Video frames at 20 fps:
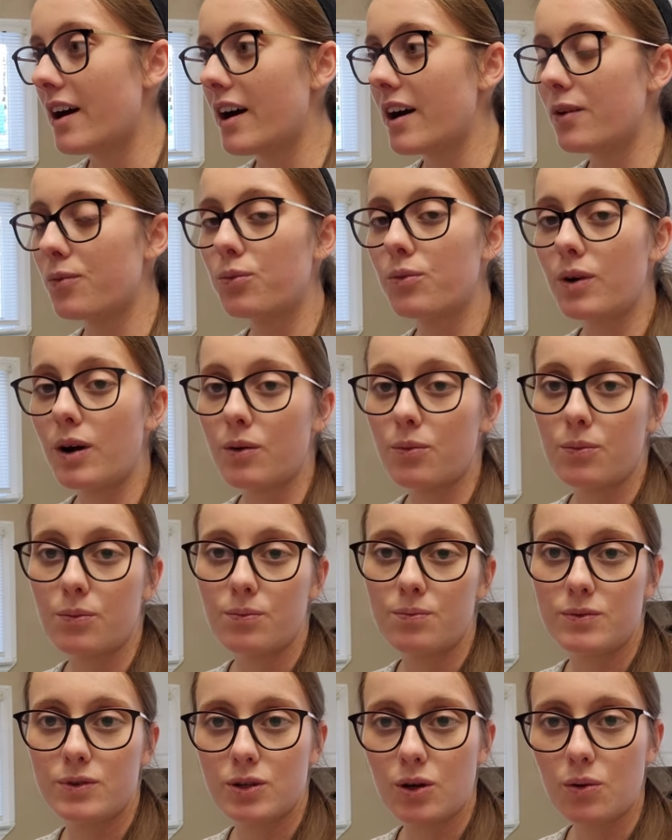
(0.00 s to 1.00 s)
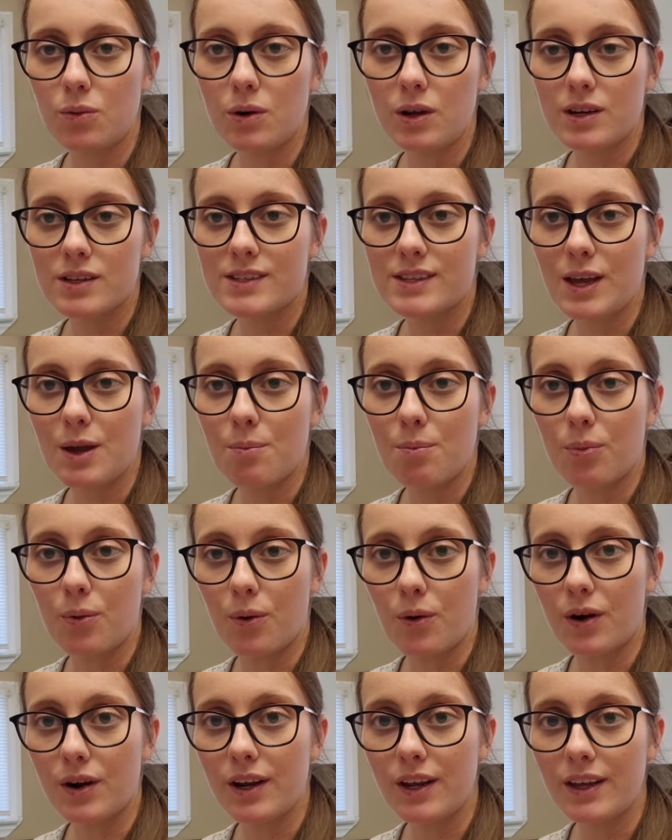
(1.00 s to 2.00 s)
I don't want to say
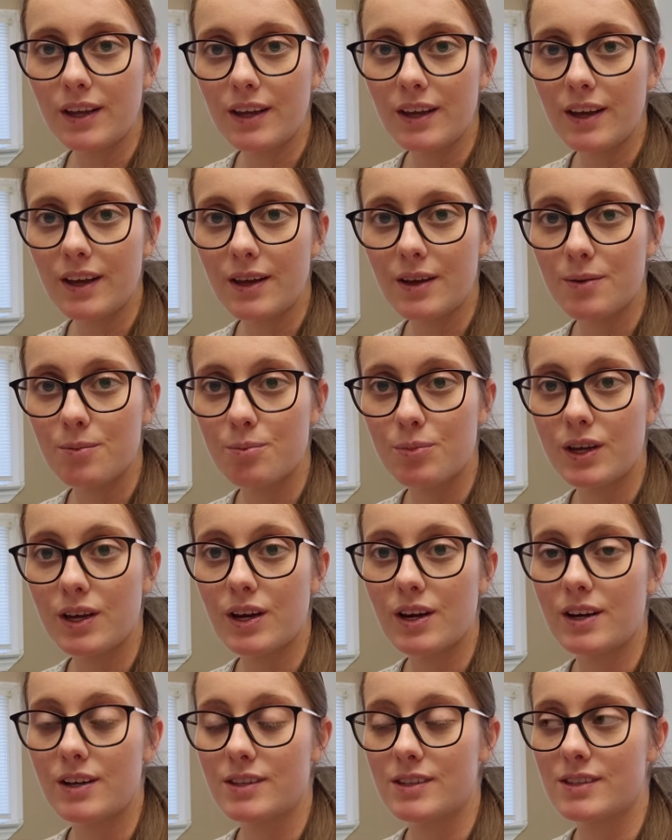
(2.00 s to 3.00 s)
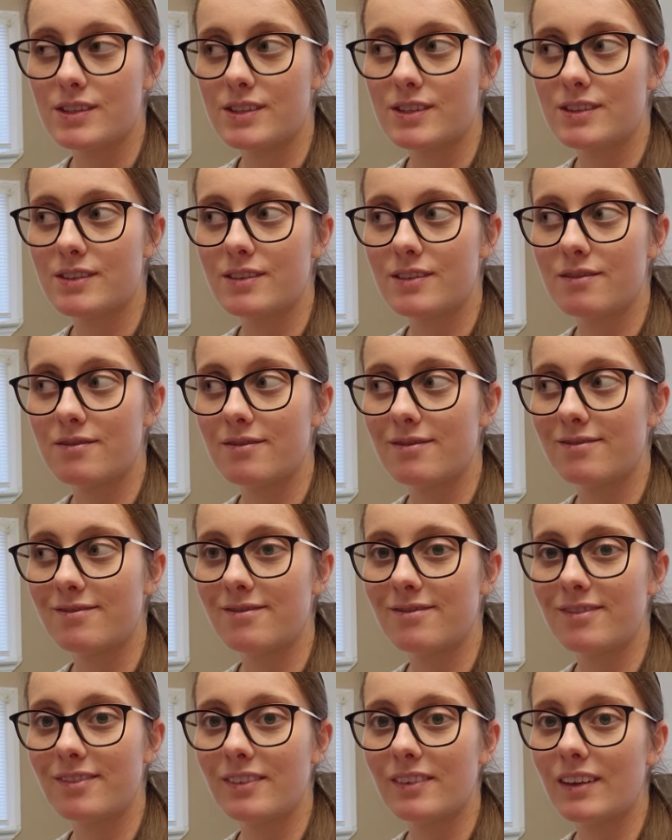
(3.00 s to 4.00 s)
boring, because
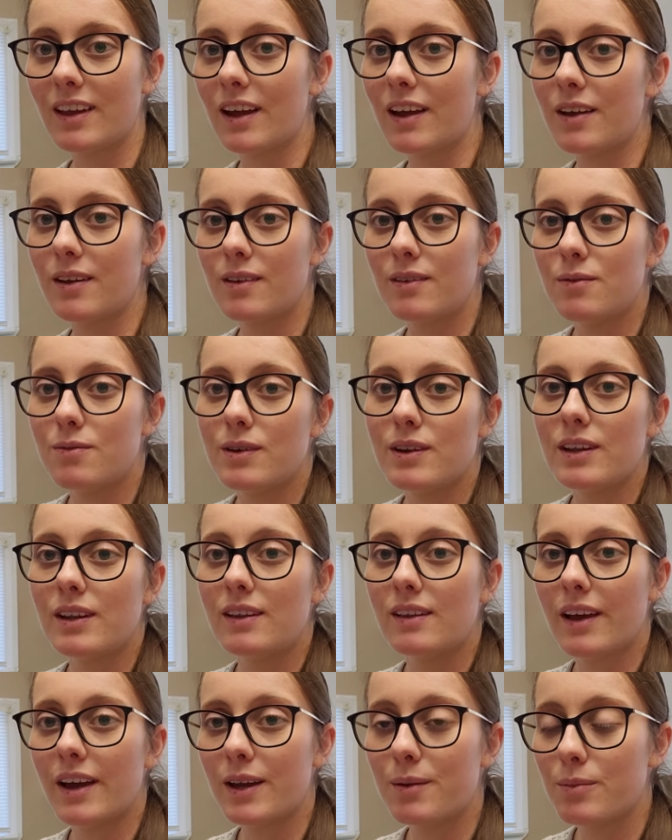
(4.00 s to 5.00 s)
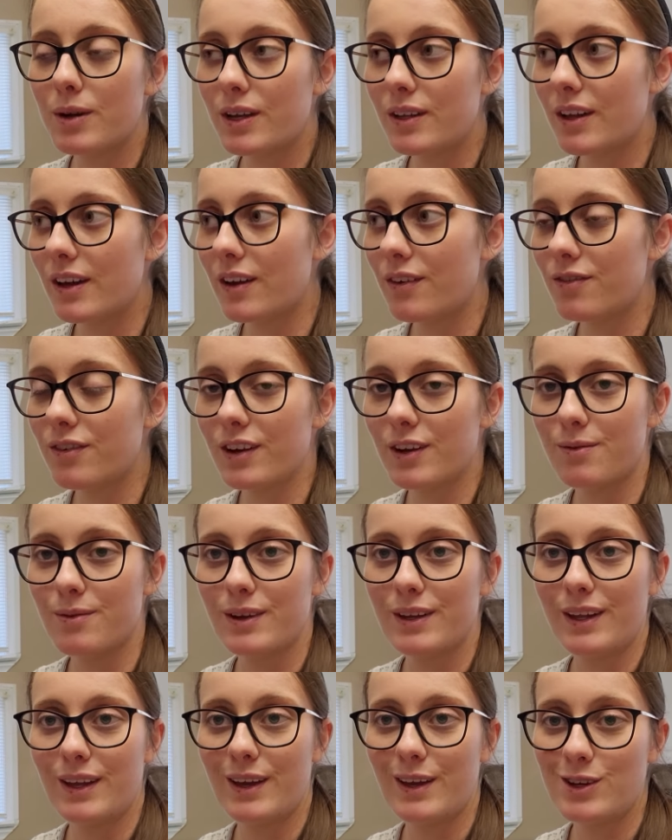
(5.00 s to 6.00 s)
I really like my life. I
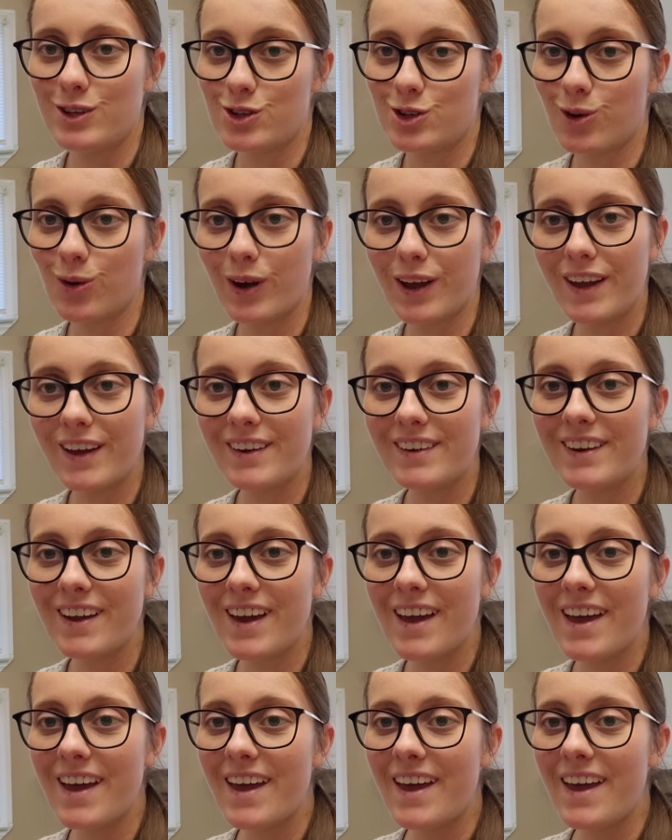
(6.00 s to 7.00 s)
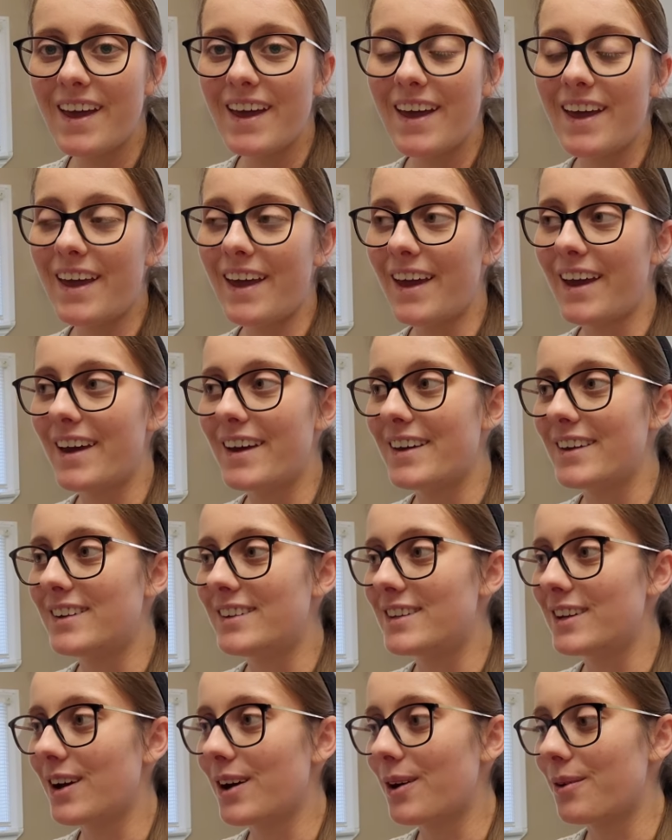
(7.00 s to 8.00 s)
really enjoy it.
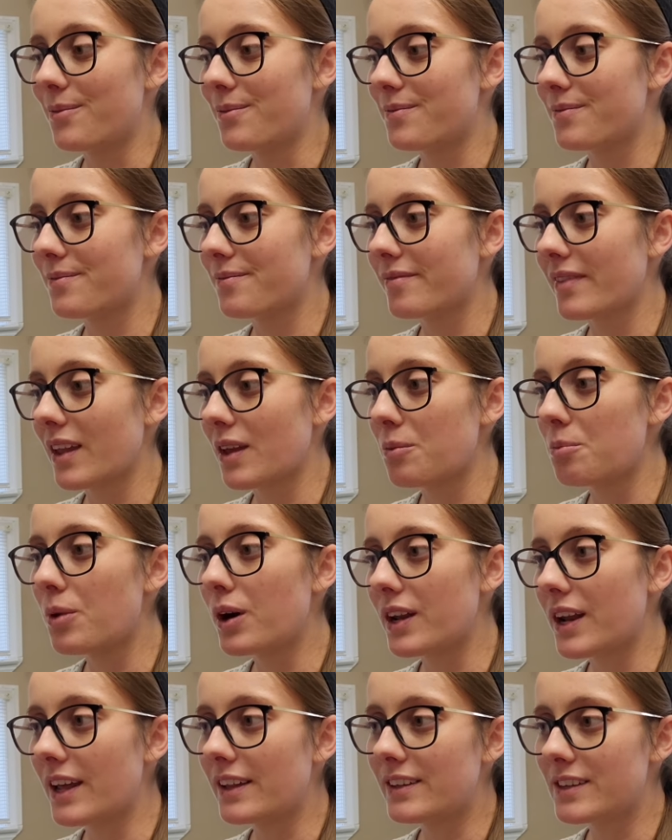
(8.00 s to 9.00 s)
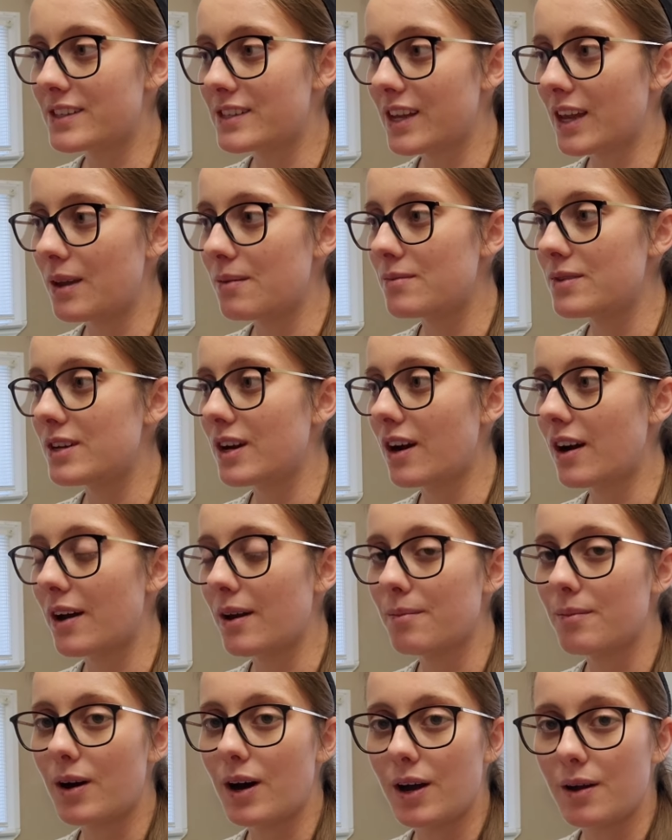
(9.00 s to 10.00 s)
And but at the same
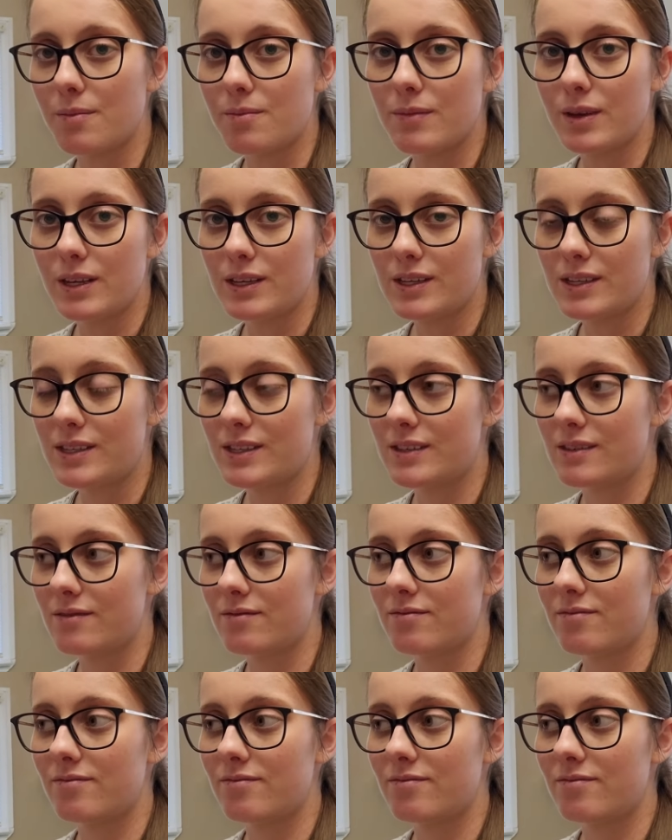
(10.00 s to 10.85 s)
time, I miss